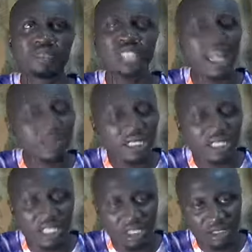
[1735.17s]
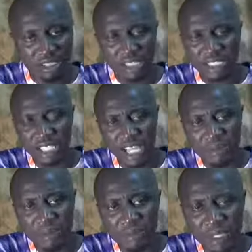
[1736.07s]
timing chain, not the
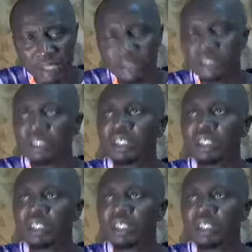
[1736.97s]
timing belt.